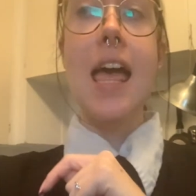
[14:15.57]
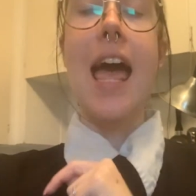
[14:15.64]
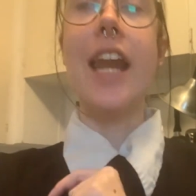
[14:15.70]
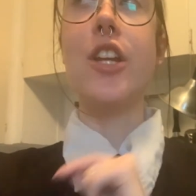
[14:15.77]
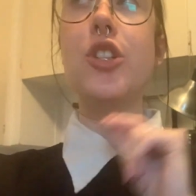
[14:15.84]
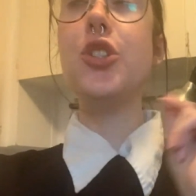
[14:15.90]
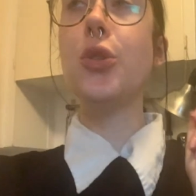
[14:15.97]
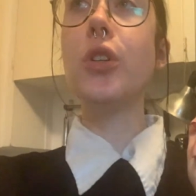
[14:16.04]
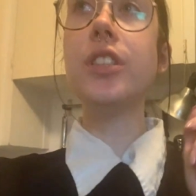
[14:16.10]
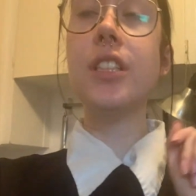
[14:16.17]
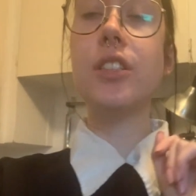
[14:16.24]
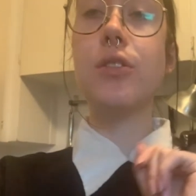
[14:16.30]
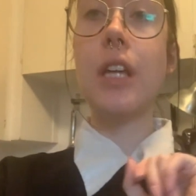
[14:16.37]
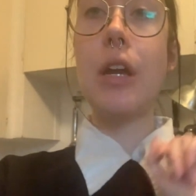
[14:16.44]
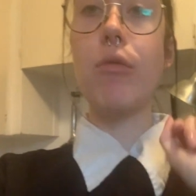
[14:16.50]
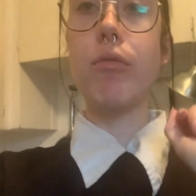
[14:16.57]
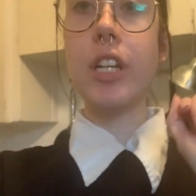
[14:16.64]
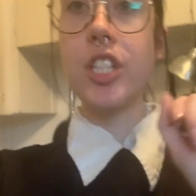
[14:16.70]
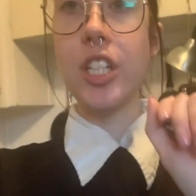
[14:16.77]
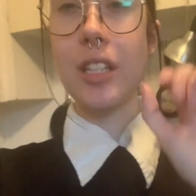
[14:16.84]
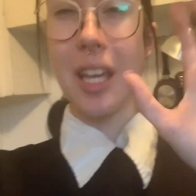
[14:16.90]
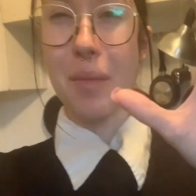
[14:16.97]
and as soon as it's like
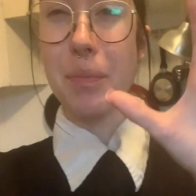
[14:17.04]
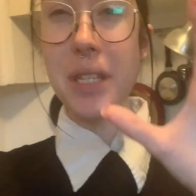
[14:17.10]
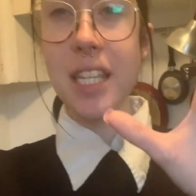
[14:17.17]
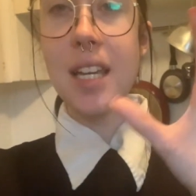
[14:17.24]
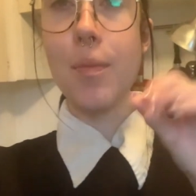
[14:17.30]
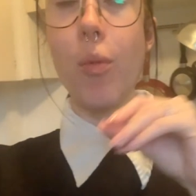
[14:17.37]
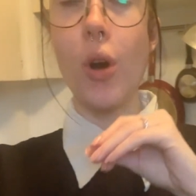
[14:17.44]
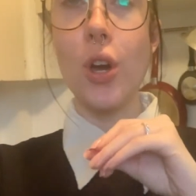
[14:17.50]
reaching like peak